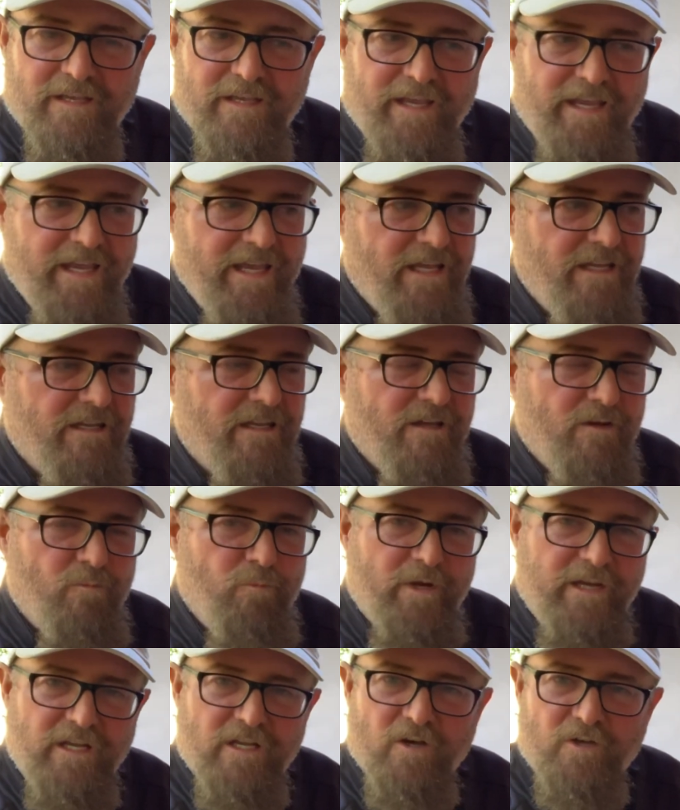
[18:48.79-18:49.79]
And
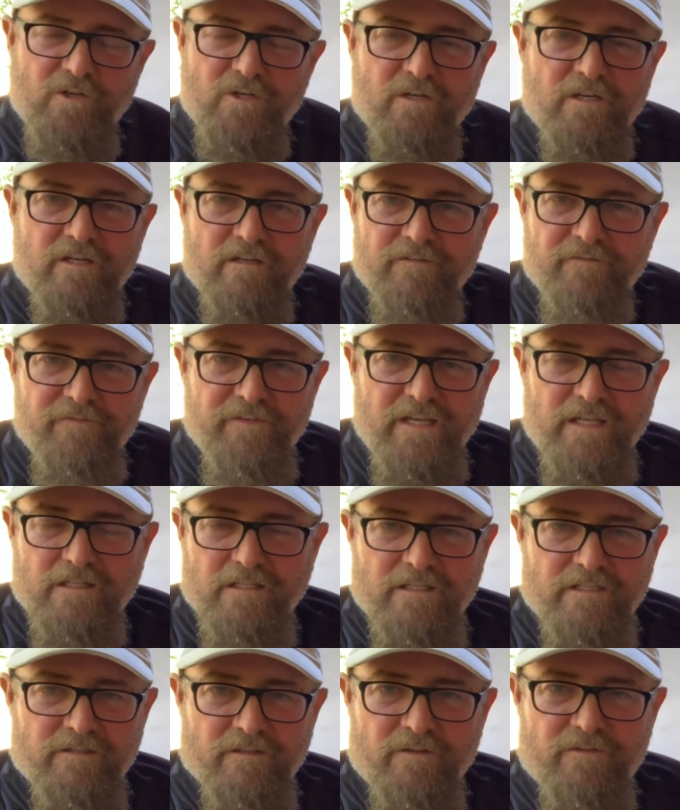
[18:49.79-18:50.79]
we know you're going to feel
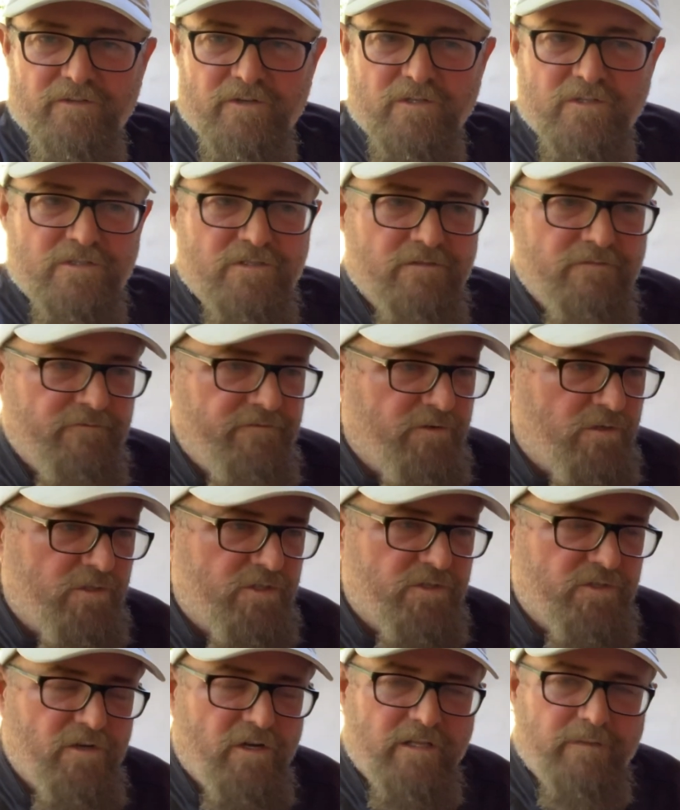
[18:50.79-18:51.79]
it in the first
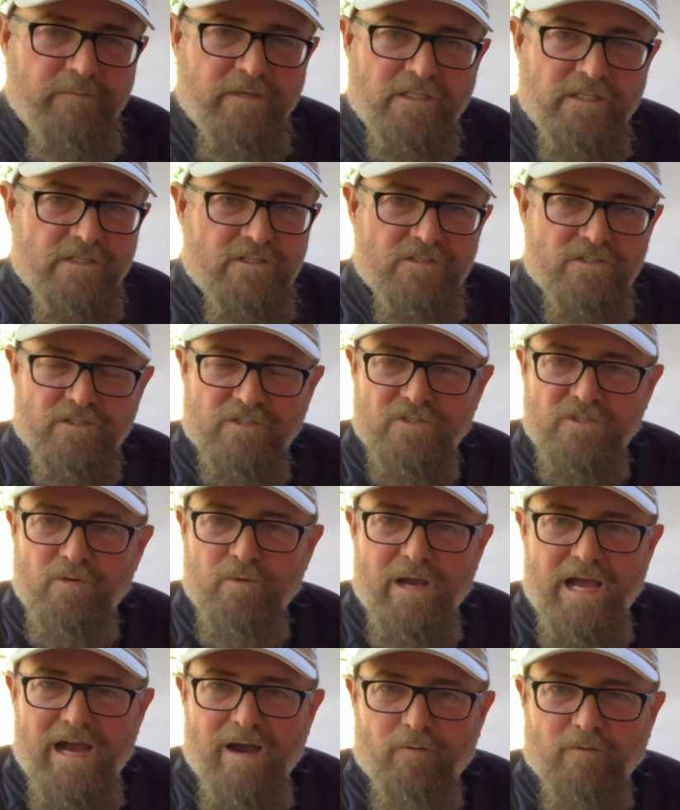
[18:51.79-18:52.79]
30 minutes to 2
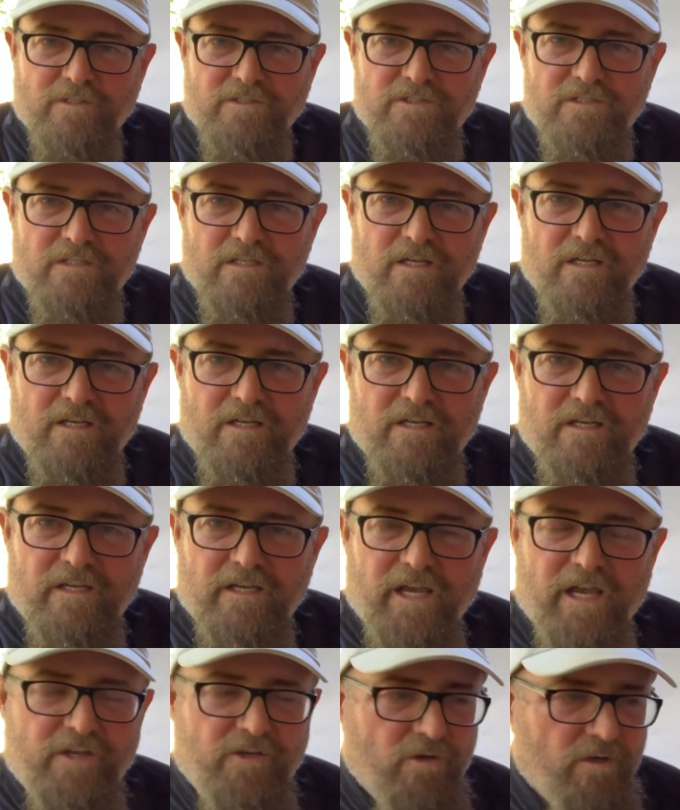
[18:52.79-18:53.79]
hours.
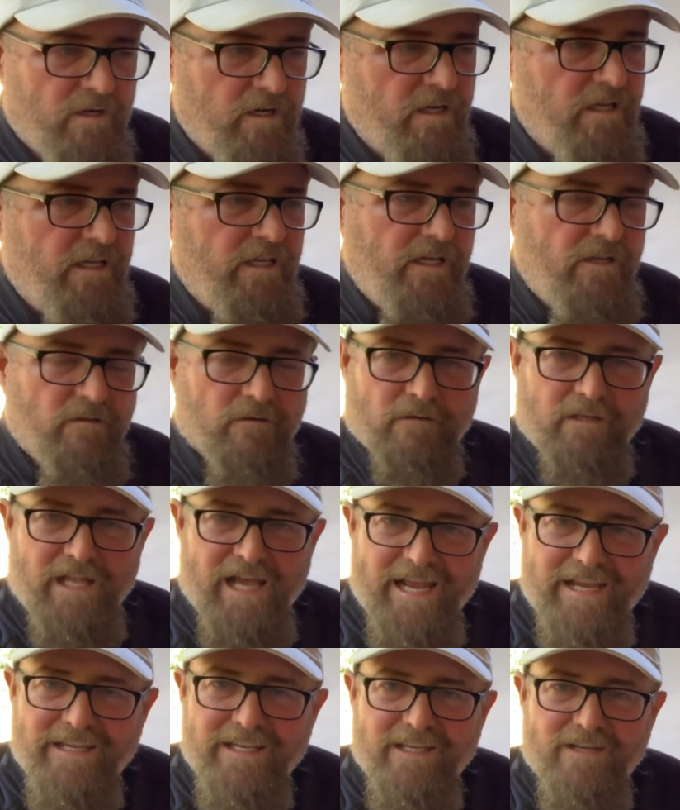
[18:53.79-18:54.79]
And you're going to either
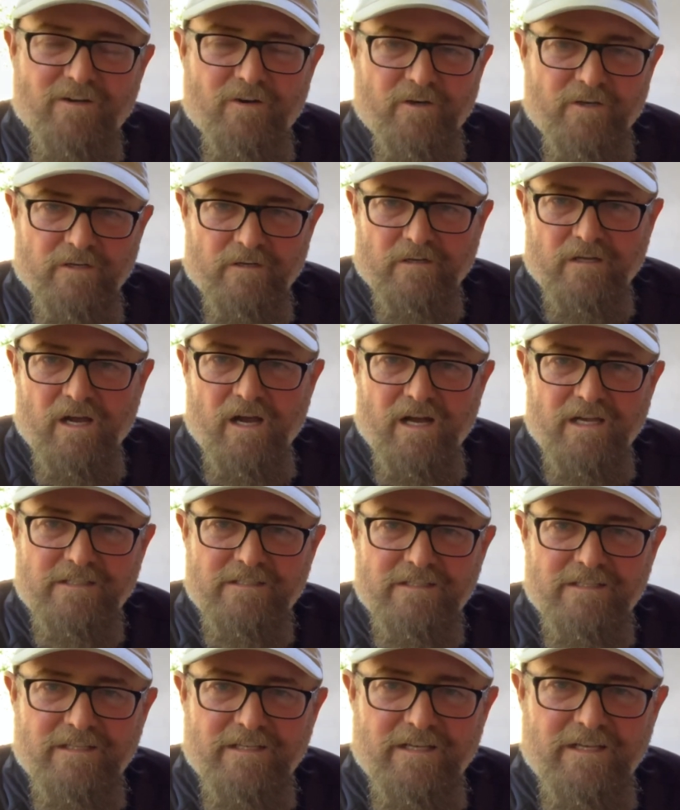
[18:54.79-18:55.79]
like it or you're
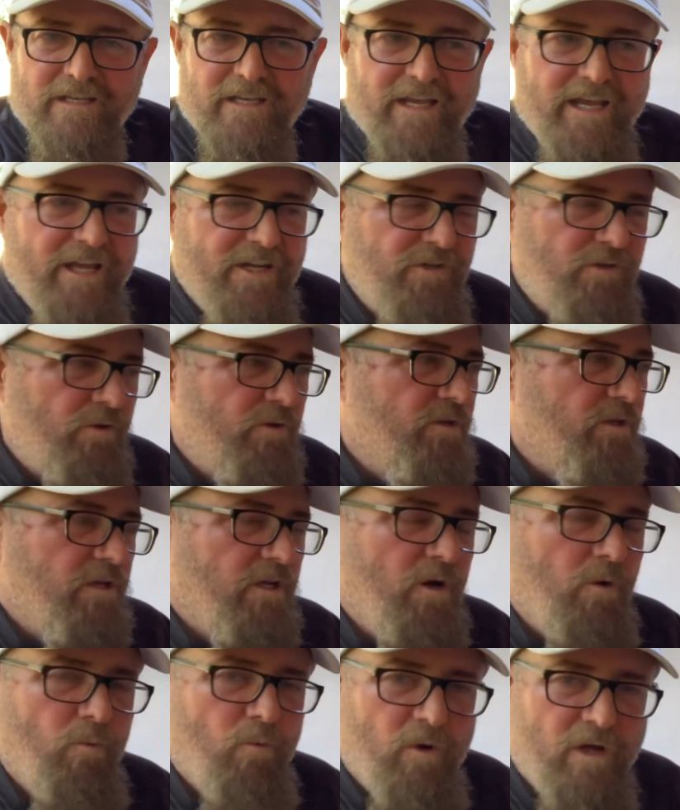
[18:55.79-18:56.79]
not. And you're either
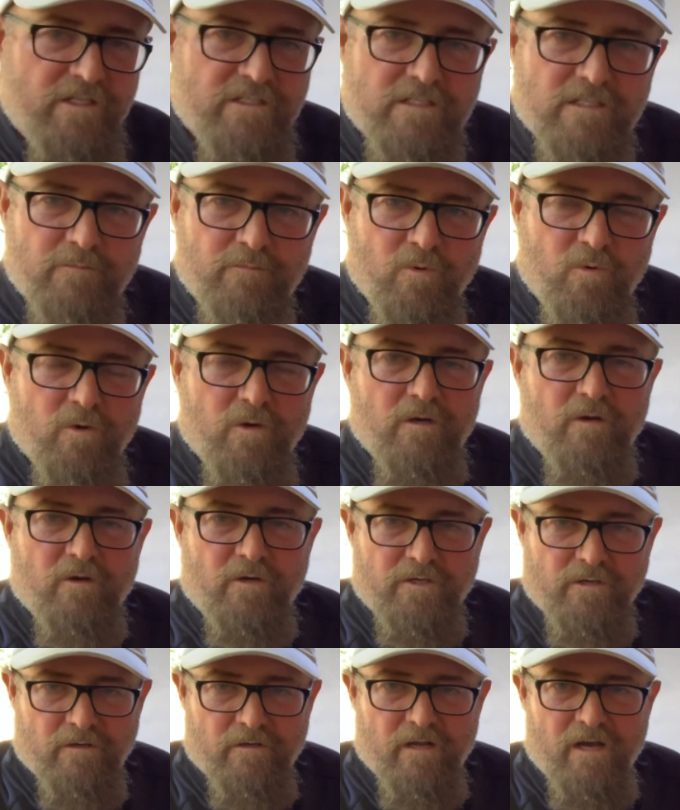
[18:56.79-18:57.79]
going to want some more or
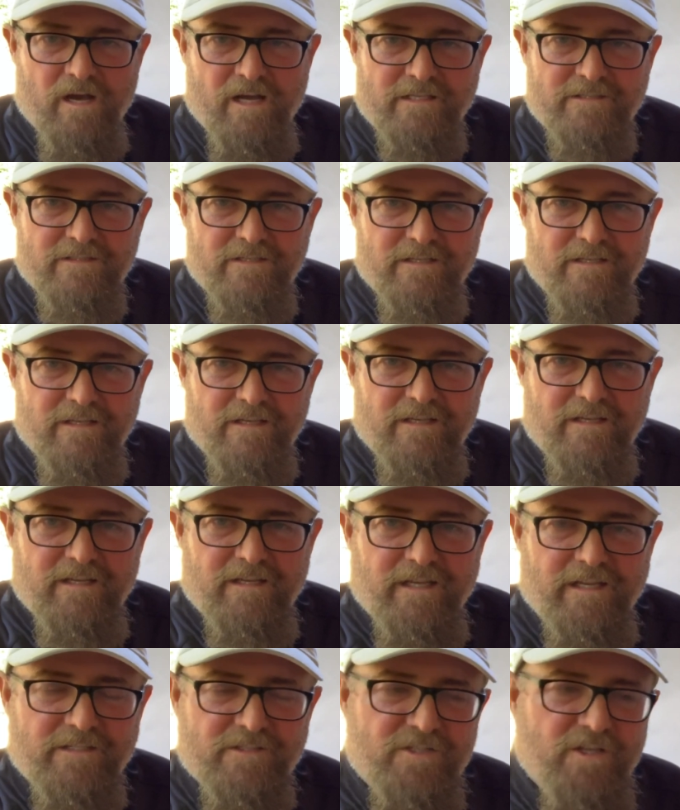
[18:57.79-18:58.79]
you're not.
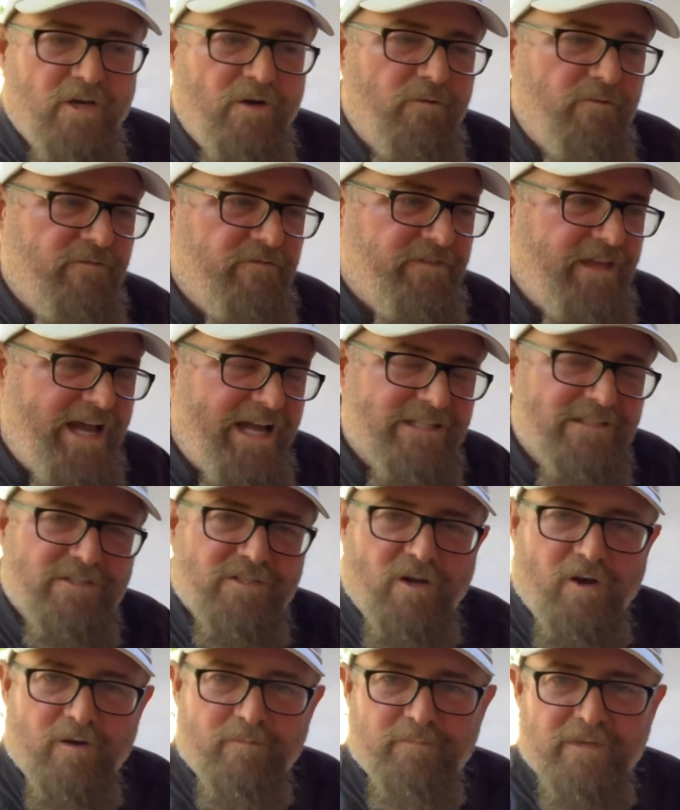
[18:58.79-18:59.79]
And so that's
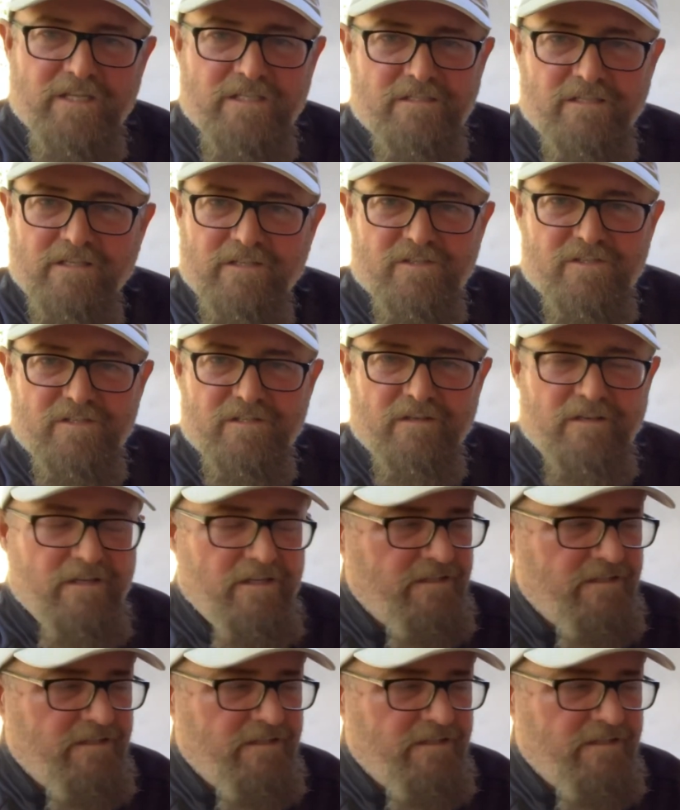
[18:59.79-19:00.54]
our business.